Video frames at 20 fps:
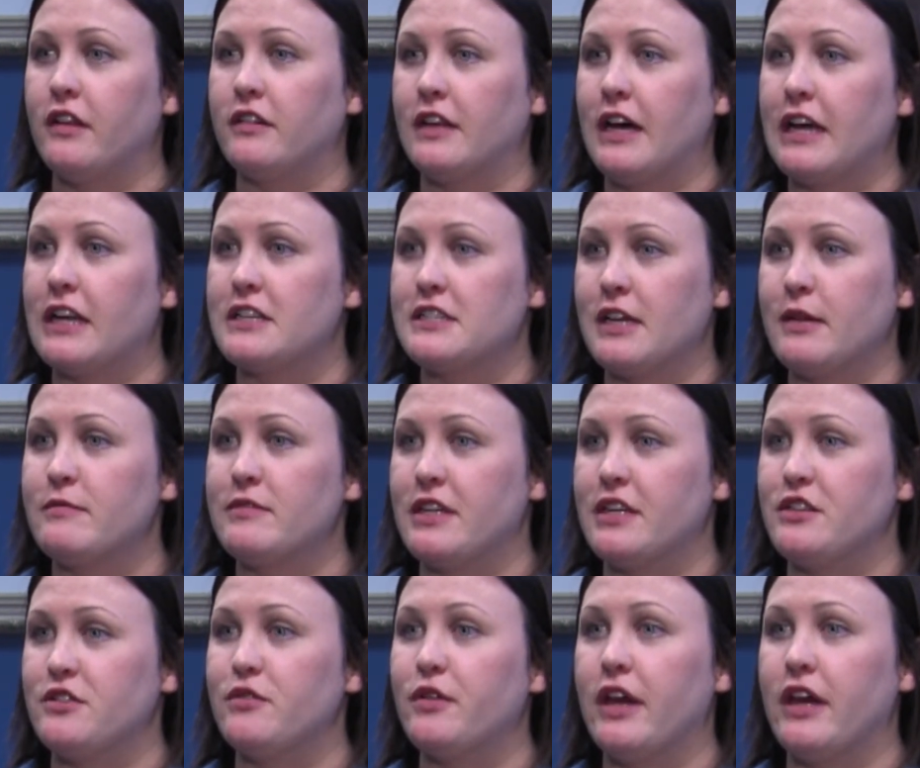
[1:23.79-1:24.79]
a lot of times
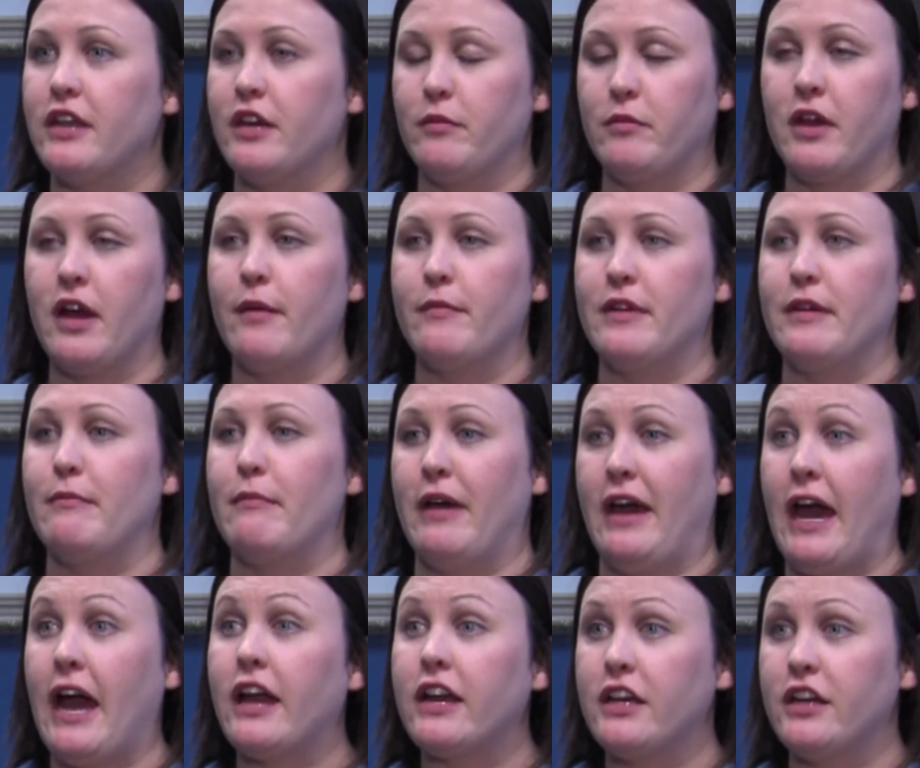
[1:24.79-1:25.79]
they do end up coming
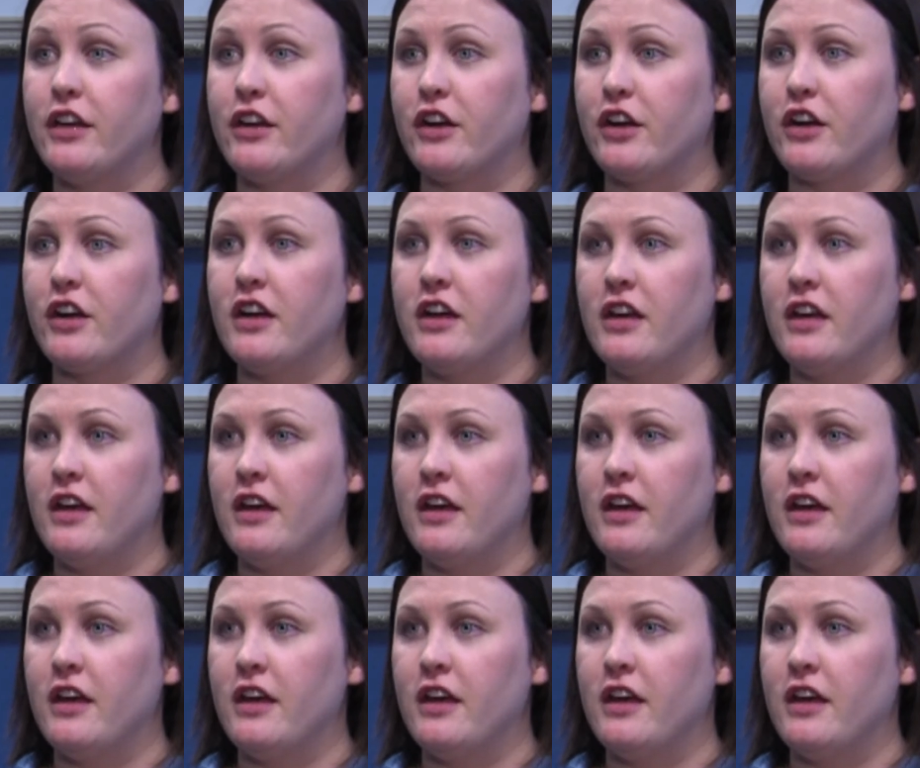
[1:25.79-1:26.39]
back here.